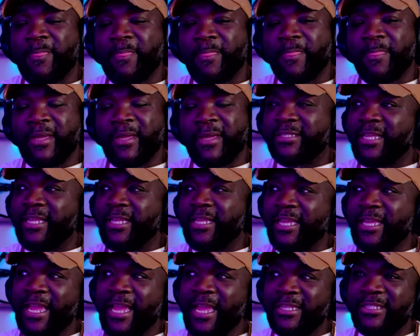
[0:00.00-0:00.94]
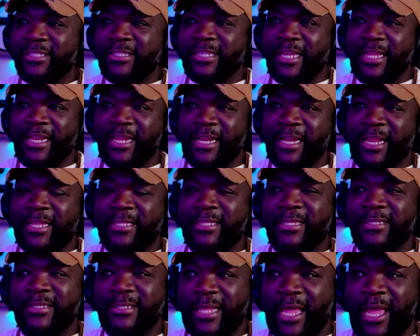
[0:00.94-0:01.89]
because they get agitated at the
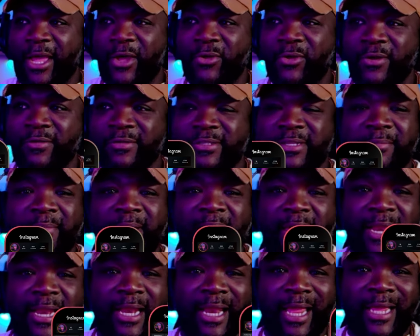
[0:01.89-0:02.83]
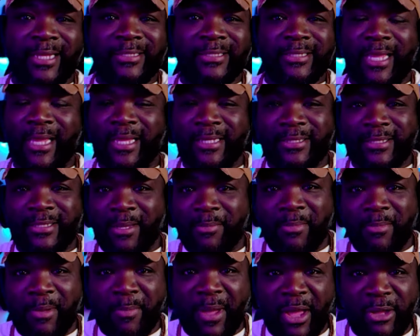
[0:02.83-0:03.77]
sound of somebody like saying something
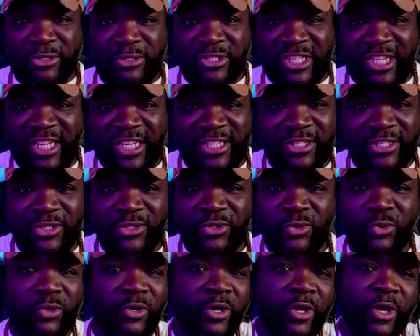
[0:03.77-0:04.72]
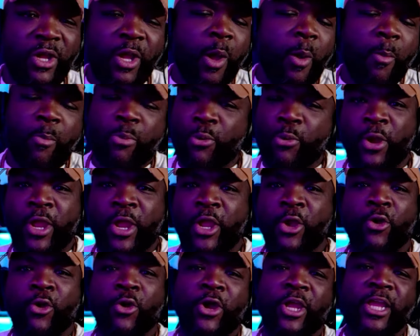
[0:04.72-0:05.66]
about Jesus or
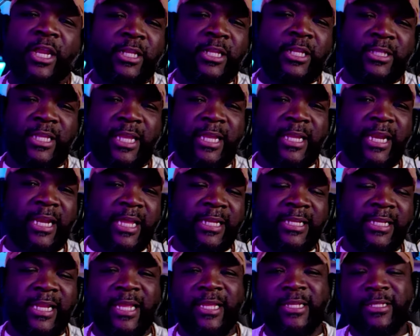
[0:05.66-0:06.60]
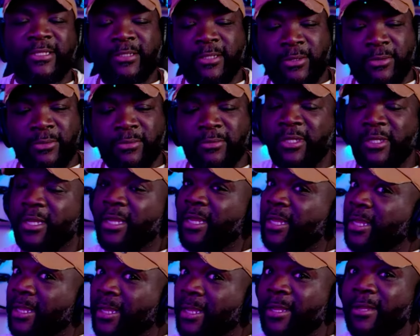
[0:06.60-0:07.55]
prayer or anything like that. So
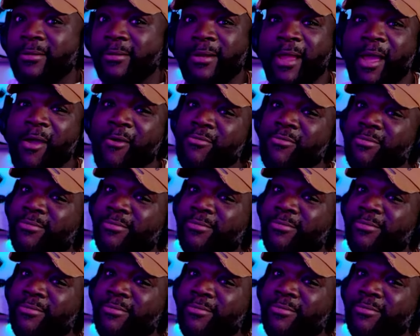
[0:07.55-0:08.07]
don't know.